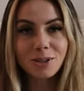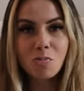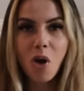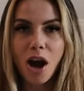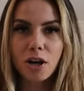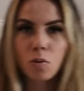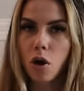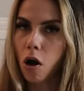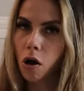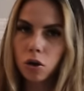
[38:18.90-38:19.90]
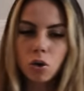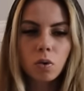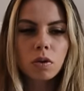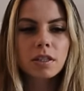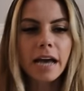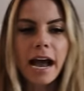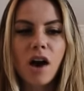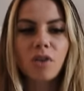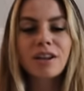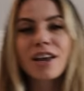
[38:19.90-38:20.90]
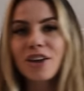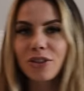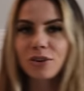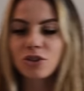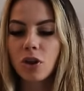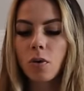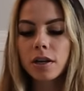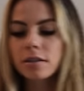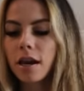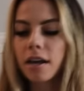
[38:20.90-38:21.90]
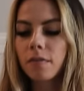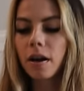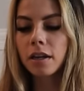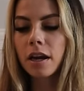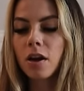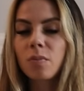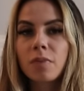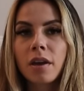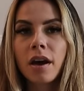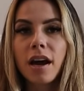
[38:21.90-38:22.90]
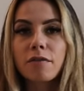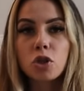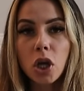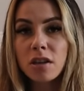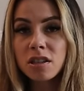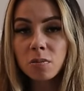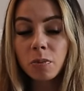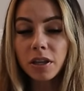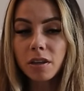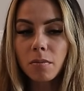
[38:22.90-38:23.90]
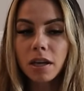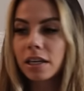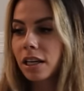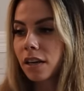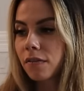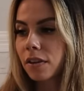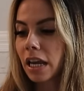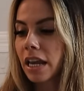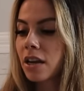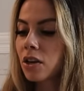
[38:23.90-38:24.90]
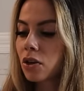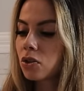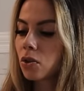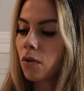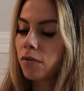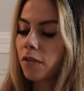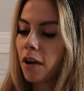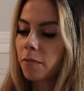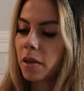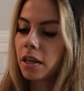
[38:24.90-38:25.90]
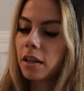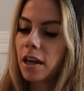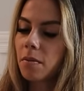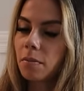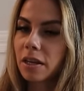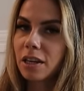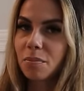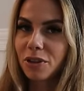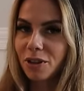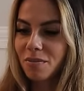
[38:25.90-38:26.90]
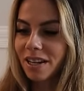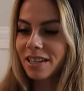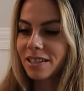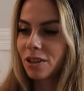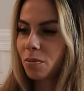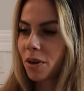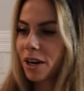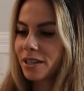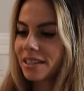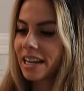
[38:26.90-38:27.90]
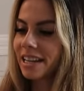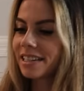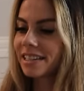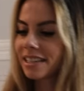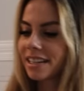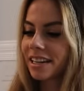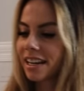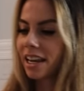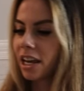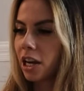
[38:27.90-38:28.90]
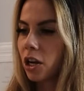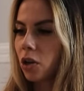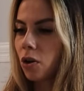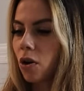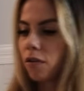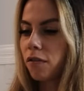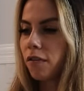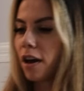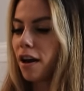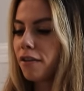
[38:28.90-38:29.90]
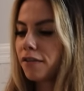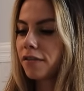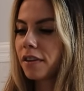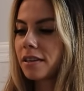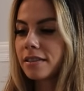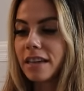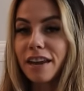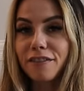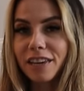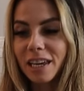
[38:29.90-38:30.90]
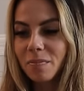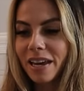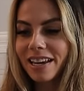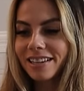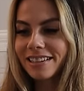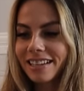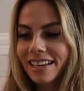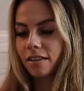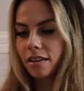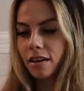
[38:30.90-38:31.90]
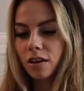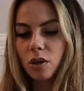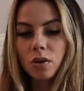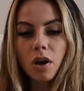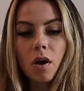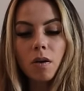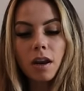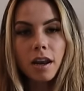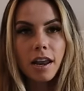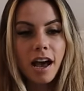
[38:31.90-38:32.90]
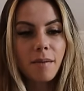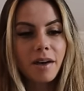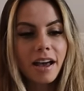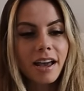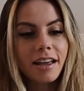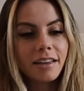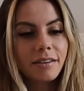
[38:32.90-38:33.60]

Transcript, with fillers: some water. We're all cooled down. They're so excited right now. I've just split the money evenly so Fluffbean and Llamabean can put their monies in their purses. Here you go, Fluff. Safe keepings. There you go, Llama.